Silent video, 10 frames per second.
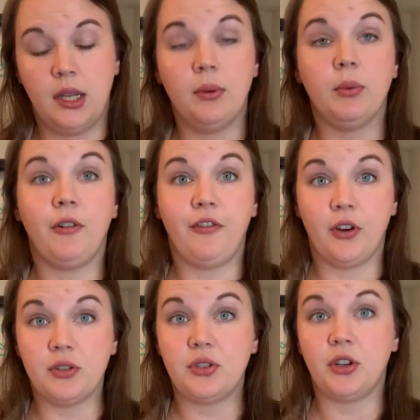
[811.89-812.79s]
It
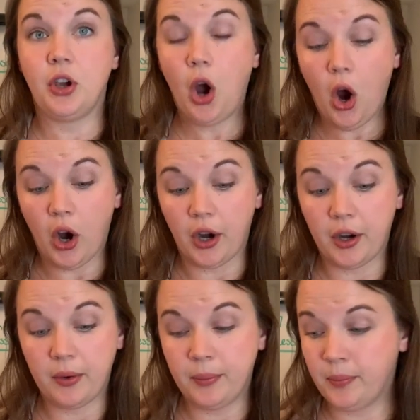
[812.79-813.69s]
refers to
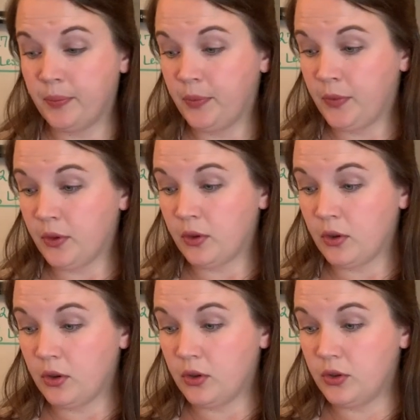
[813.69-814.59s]
car.
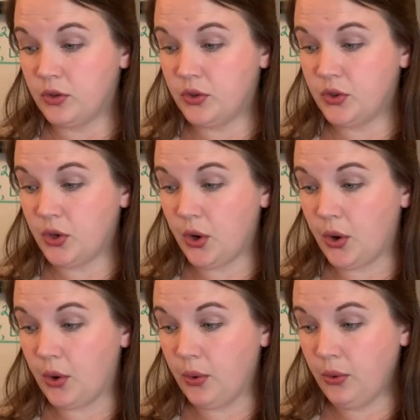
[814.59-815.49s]

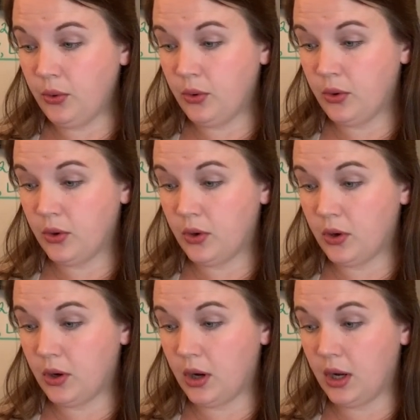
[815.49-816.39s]
So
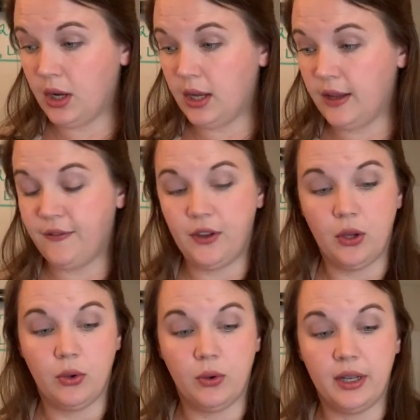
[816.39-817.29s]
if
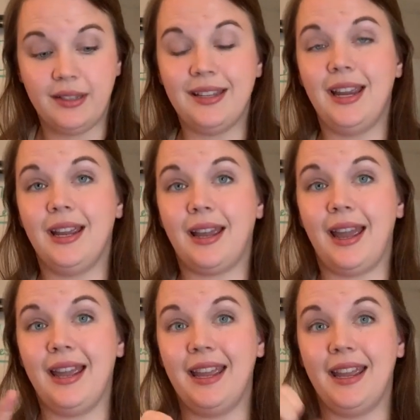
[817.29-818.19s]
you take
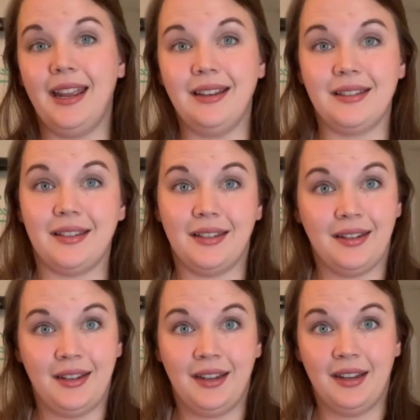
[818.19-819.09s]
it
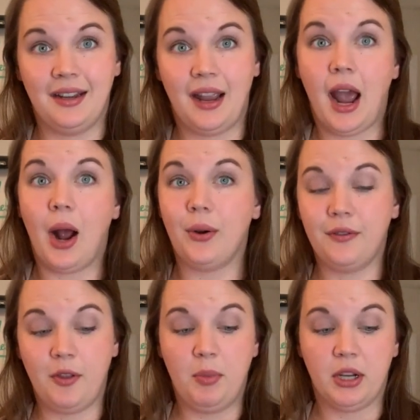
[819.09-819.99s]
out
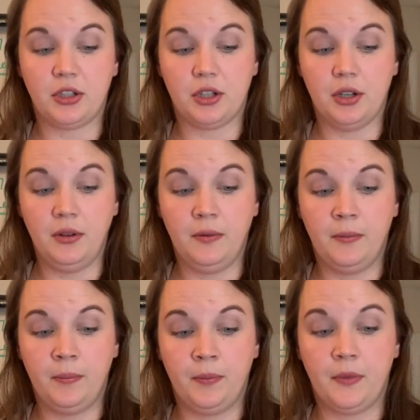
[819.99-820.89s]
of the picture
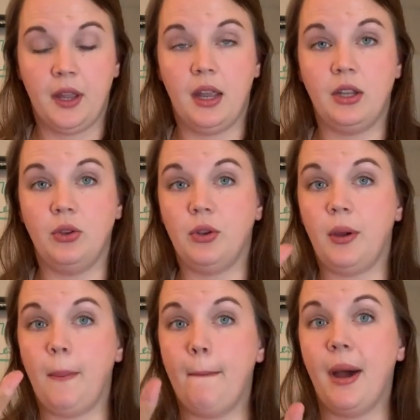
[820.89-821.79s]
and you
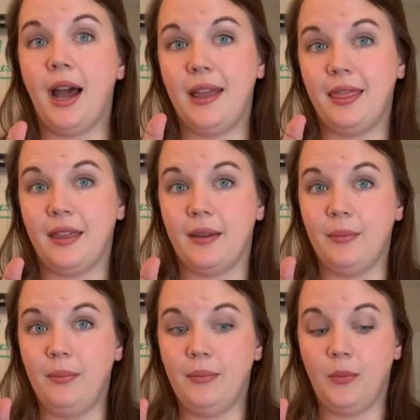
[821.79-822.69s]
combine
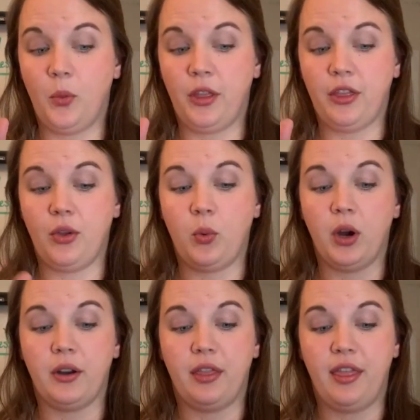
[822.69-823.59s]
them with the
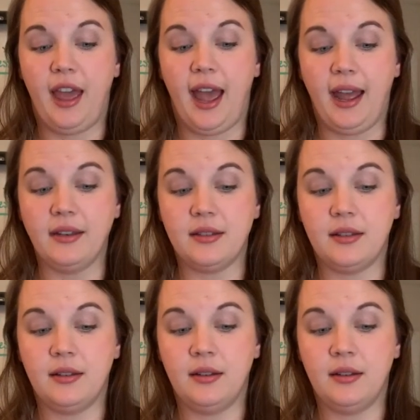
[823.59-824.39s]
word that,